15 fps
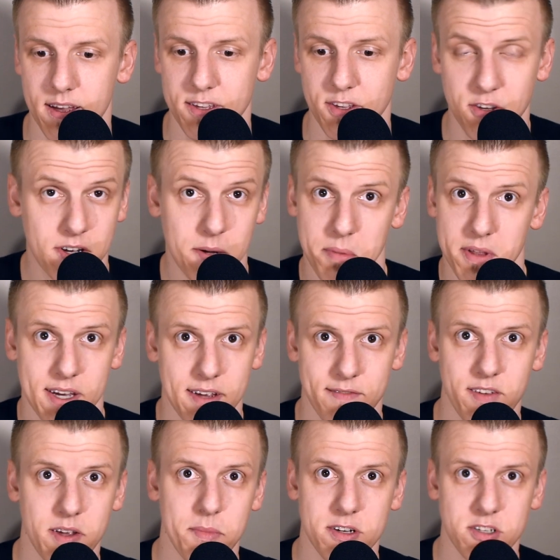you can play
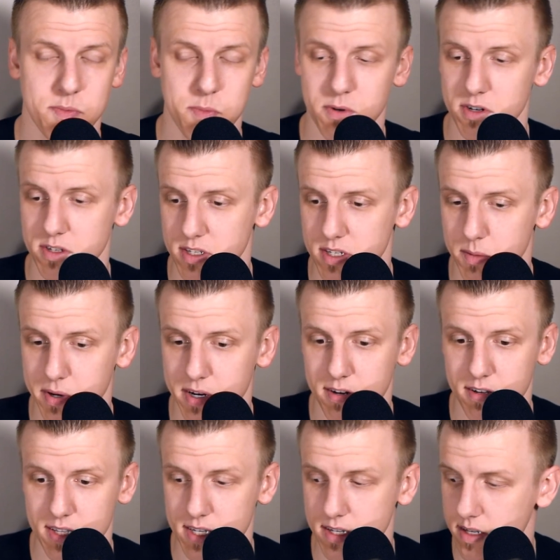female sports,
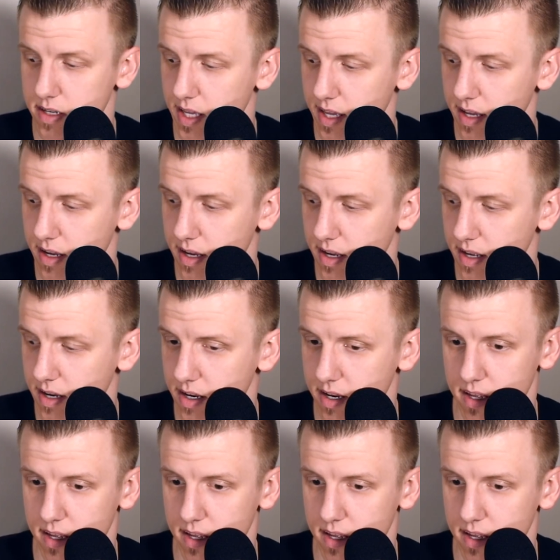apparently. And,